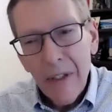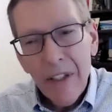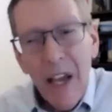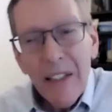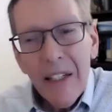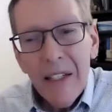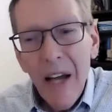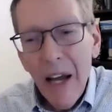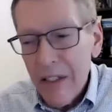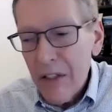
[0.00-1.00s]
In
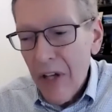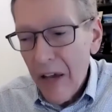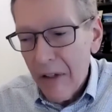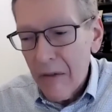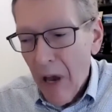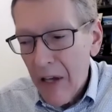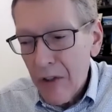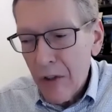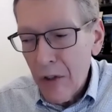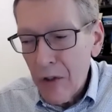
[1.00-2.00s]
1997,
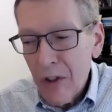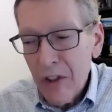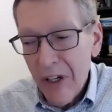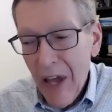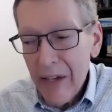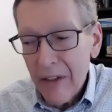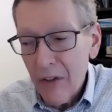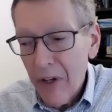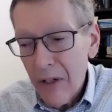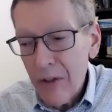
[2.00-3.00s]
Massachusetts
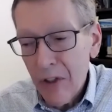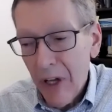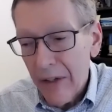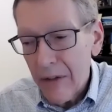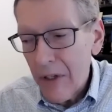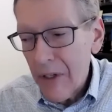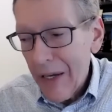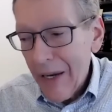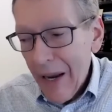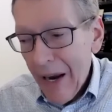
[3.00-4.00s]
enacted their standard,
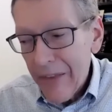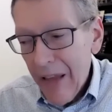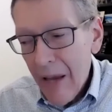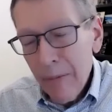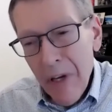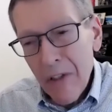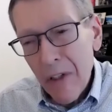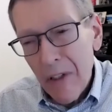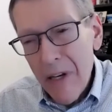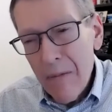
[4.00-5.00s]
and that
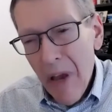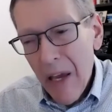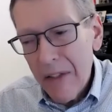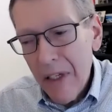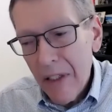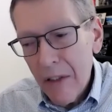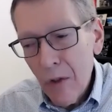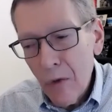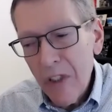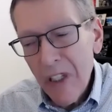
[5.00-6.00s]
basically mandated
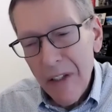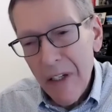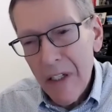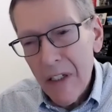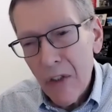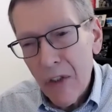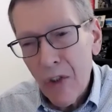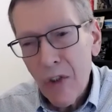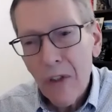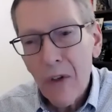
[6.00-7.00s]
utilities to
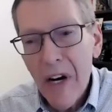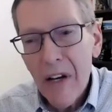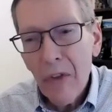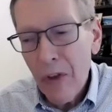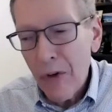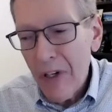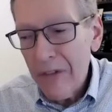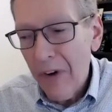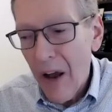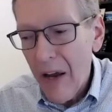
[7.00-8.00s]
generate
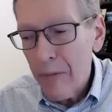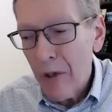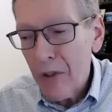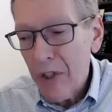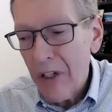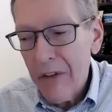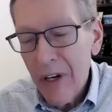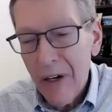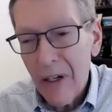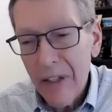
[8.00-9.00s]
35% of
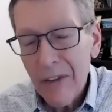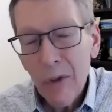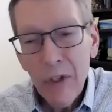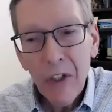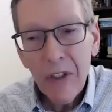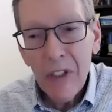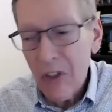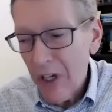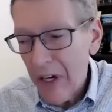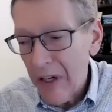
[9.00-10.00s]
their electricity
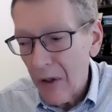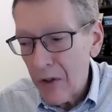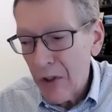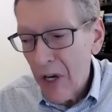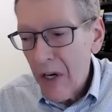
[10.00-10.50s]
sales